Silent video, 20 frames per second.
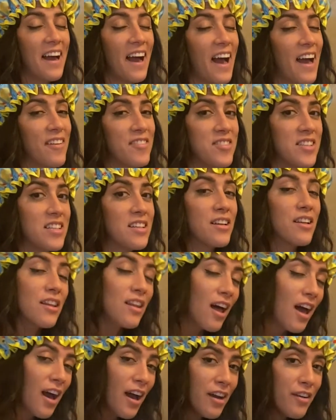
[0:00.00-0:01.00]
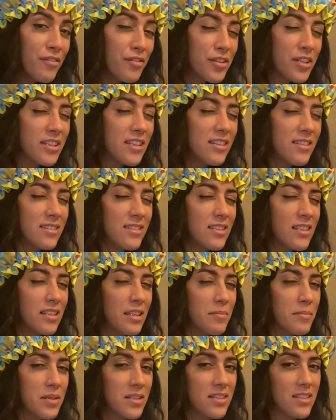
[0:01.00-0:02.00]
I've seen a lot of really
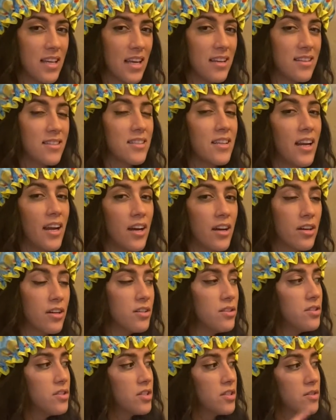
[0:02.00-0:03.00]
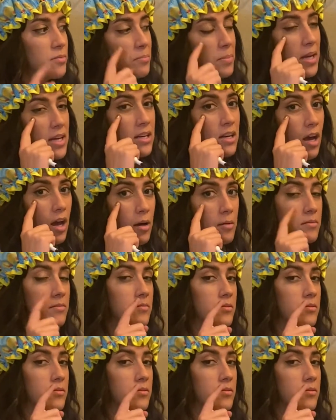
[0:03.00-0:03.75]
silly mistakes and errors just by not